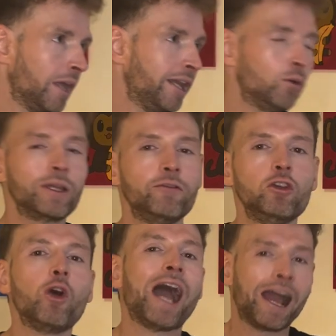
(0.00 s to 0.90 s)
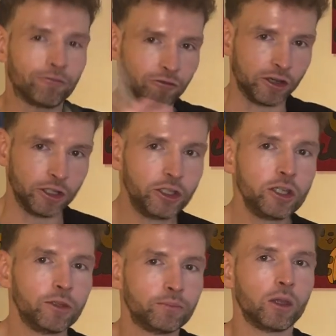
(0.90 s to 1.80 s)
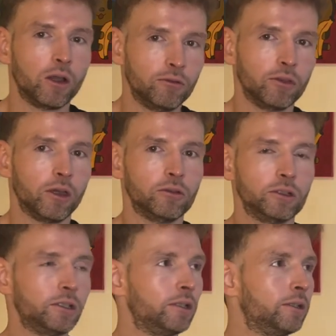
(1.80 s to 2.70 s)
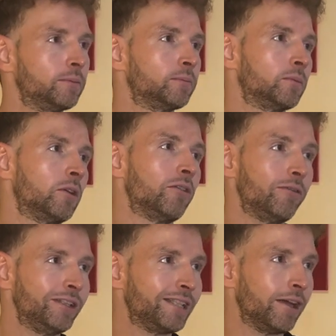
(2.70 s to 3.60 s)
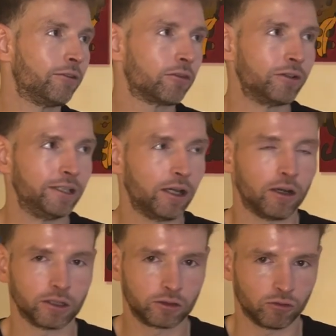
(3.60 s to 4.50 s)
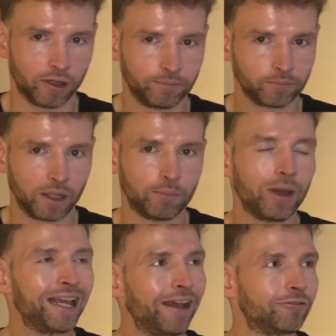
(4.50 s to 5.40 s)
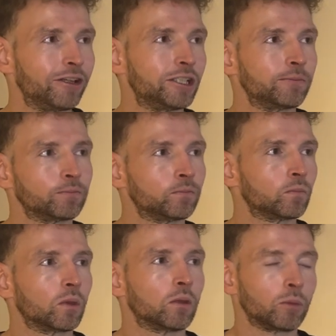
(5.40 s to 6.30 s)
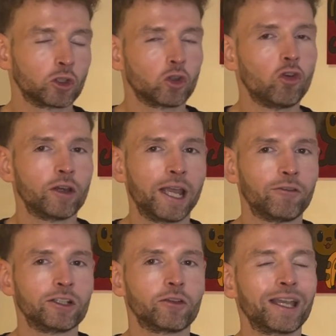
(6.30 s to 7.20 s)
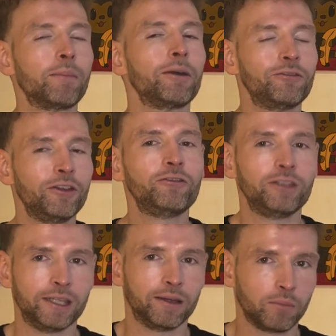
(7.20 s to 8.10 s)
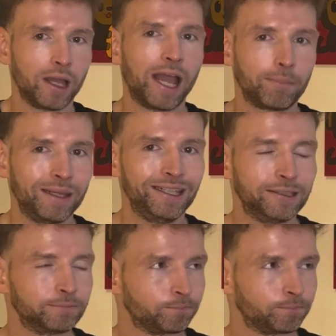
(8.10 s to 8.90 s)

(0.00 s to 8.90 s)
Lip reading: and it will give you your average over those for every set of 3 darts, right? And my average, my scoring average, if I get above 50, I'm like happy.